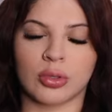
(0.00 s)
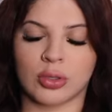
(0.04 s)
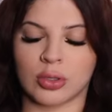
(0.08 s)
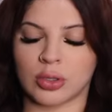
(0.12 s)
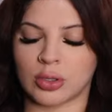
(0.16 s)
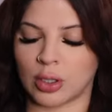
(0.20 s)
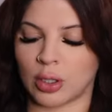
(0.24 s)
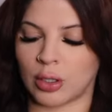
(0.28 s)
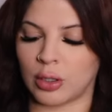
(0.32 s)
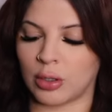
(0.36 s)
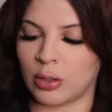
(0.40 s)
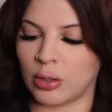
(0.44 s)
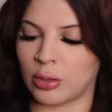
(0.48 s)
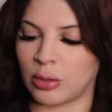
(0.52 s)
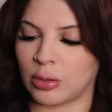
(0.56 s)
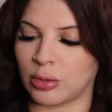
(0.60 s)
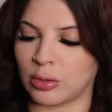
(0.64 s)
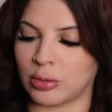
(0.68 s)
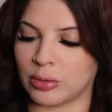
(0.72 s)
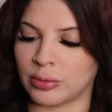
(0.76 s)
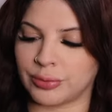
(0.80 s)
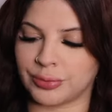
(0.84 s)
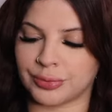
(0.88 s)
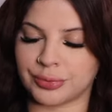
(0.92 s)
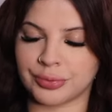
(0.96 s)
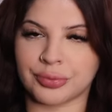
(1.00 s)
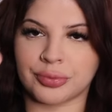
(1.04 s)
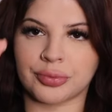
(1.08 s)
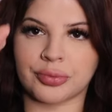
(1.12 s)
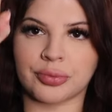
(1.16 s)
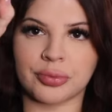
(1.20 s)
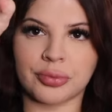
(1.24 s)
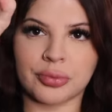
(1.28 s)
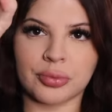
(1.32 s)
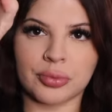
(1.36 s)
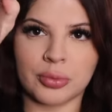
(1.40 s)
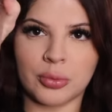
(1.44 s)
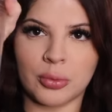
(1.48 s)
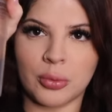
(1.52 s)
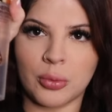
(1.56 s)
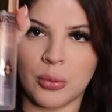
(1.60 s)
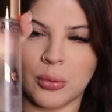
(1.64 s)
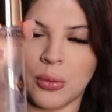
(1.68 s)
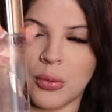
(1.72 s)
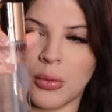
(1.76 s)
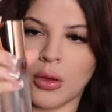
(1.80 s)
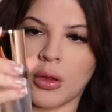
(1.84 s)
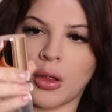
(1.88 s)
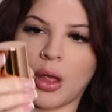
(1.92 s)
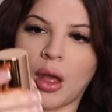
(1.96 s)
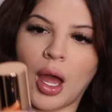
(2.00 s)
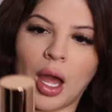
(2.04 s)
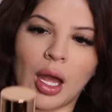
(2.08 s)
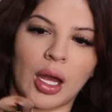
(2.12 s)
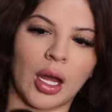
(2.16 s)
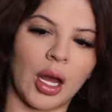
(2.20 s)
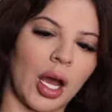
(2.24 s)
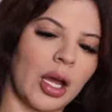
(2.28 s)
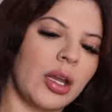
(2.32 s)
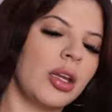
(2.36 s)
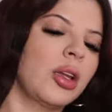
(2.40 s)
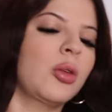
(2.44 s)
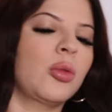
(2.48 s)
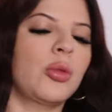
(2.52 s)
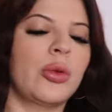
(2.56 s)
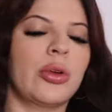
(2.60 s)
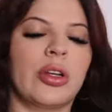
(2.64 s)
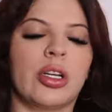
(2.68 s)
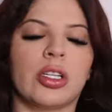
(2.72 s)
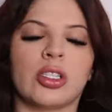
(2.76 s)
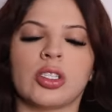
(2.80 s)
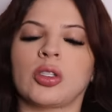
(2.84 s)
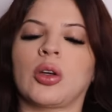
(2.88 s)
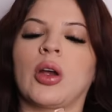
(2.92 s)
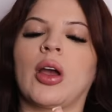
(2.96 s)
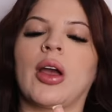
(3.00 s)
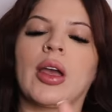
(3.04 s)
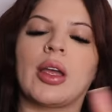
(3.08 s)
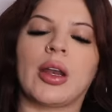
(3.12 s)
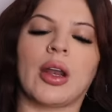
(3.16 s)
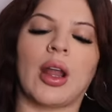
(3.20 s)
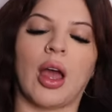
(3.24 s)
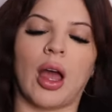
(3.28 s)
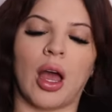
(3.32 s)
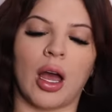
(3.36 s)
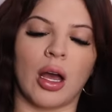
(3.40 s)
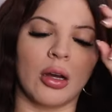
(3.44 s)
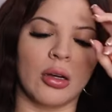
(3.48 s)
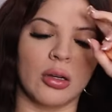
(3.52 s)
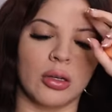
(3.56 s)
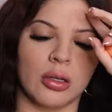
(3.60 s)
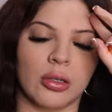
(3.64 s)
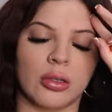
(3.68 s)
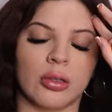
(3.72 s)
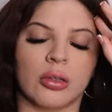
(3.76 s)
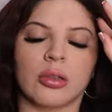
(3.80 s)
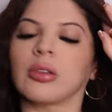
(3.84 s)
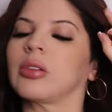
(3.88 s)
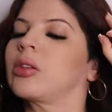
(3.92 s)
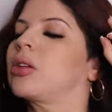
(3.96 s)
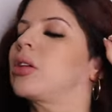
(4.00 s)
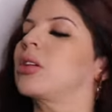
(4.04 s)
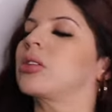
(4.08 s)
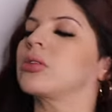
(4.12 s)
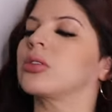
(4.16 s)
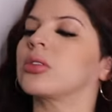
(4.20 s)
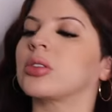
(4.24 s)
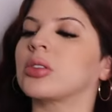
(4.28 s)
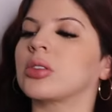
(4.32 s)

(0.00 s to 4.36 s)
so I kind of want to try it out and